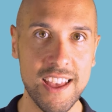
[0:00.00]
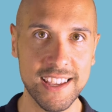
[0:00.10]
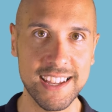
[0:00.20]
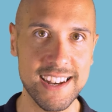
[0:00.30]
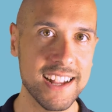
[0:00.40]
The
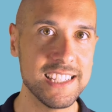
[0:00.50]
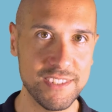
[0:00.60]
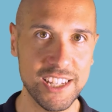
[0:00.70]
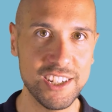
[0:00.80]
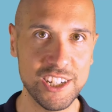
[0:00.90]
connective
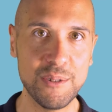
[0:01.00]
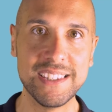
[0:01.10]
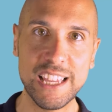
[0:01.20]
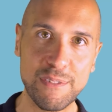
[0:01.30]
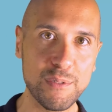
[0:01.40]
tissue is
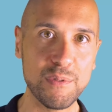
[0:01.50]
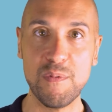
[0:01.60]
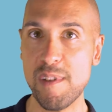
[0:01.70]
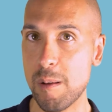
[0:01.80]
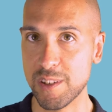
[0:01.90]
different from
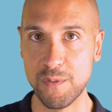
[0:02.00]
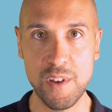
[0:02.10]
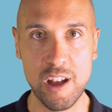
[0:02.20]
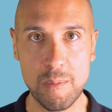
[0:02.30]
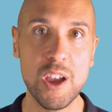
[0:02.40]
film to
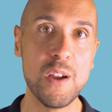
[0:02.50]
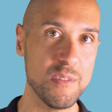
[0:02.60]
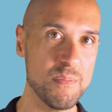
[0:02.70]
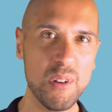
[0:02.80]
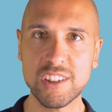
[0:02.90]
film,
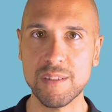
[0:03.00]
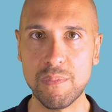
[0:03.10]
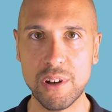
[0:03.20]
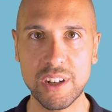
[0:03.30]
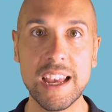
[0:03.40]
from book to
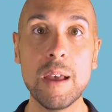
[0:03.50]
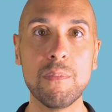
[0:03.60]
book,